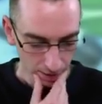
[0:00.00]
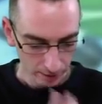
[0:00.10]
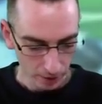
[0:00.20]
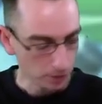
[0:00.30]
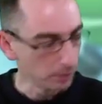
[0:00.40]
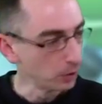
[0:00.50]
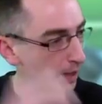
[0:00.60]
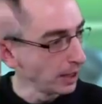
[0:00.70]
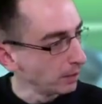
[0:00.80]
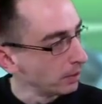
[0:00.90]
Much more
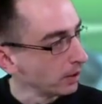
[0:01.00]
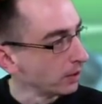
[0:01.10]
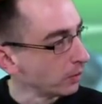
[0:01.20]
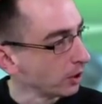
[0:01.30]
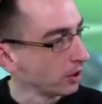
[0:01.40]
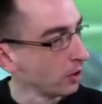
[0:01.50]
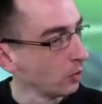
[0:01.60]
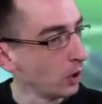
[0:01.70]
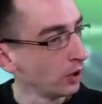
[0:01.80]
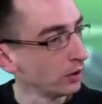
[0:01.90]
makeable than the one on hole
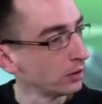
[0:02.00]
1.